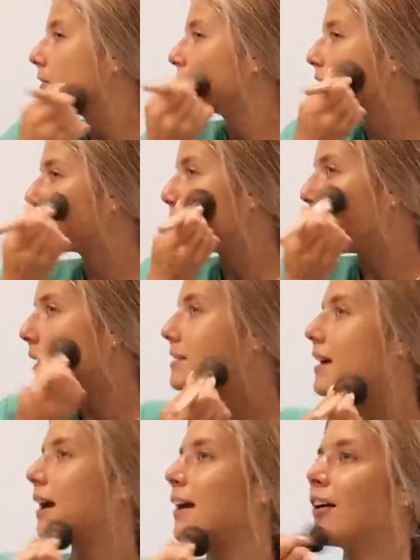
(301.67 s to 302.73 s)
So one
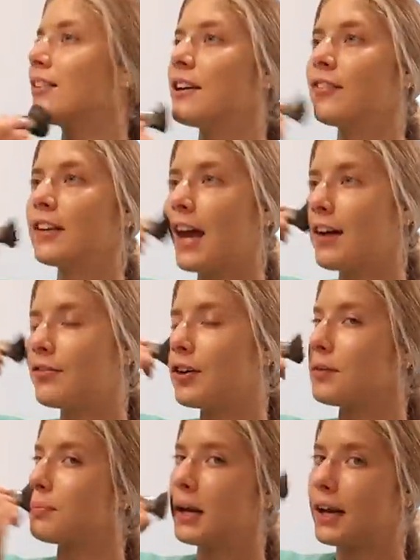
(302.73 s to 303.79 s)
day I'll definitely have
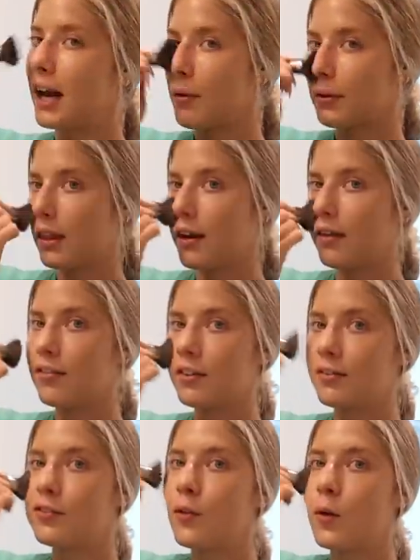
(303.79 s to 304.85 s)
one, but I love
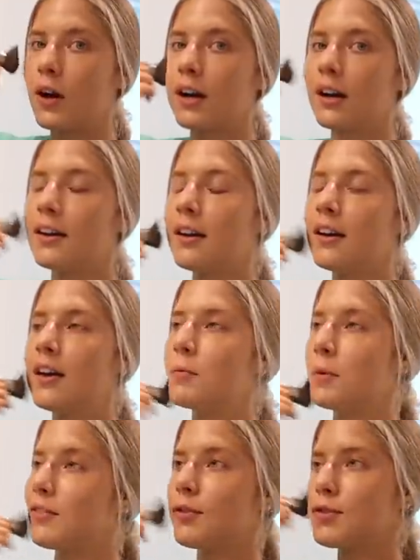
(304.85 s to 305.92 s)
for
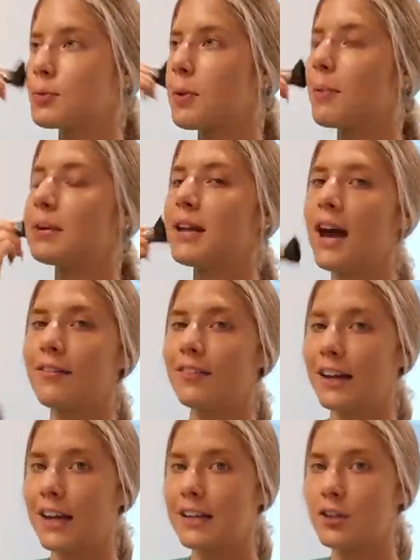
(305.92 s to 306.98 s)
my future puppy to have
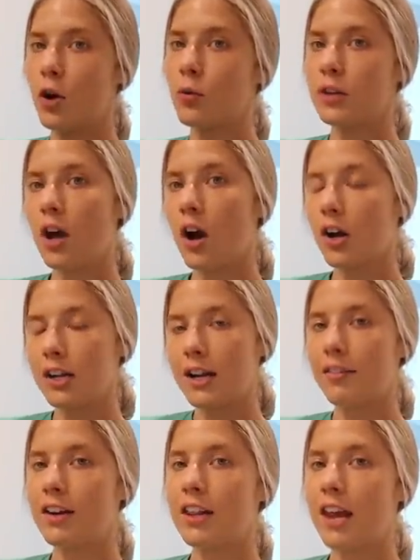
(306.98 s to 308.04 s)
like its own yard and
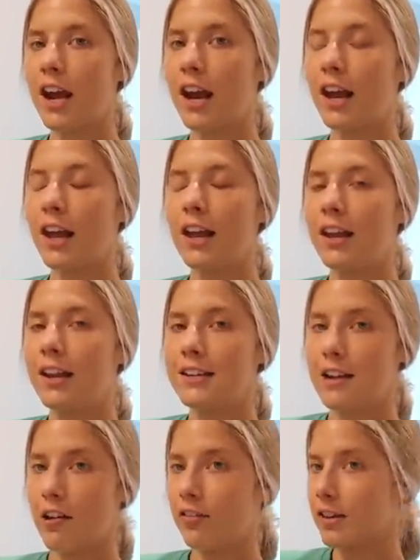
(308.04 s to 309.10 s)
everything.
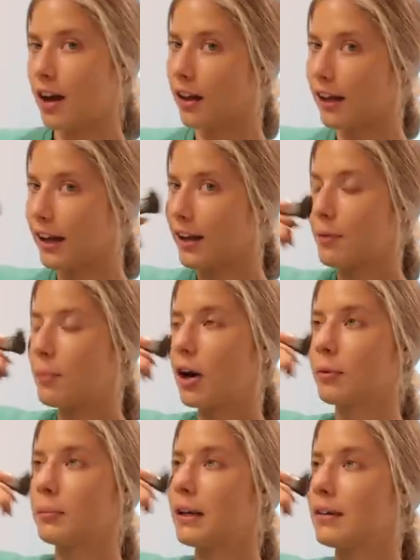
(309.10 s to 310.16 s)
Definitely not like
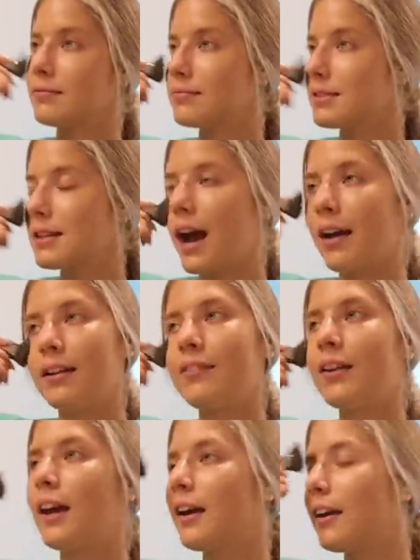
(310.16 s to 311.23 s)
apartment style
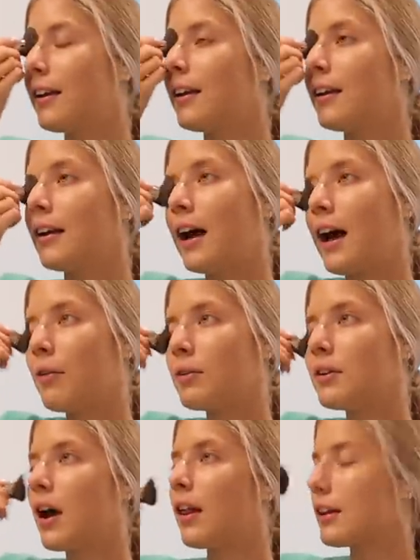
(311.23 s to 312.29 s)
living. I would
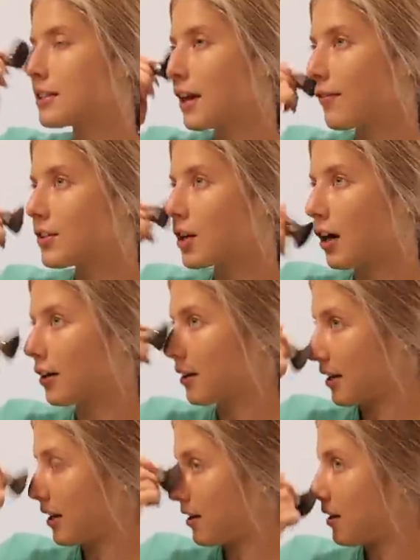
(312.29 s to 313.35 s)
not like to have a dog
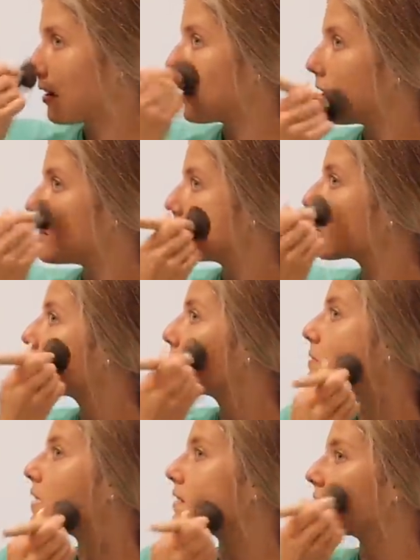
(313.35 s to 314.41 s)
in these
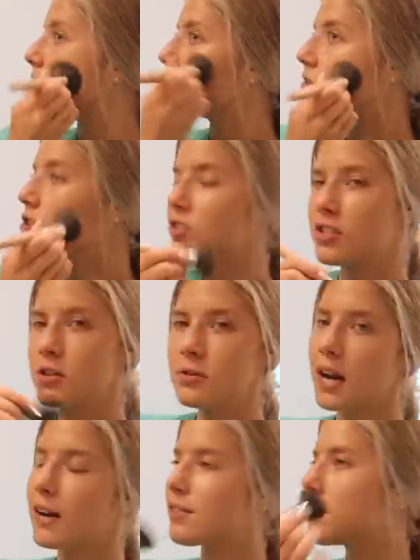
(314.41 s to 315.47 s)
circumstances. It's just too
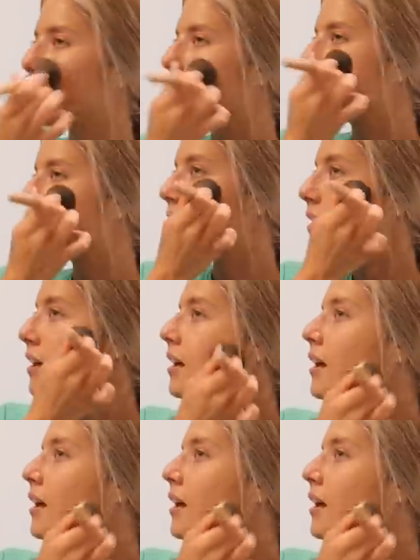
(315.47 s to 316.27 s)
tight of a space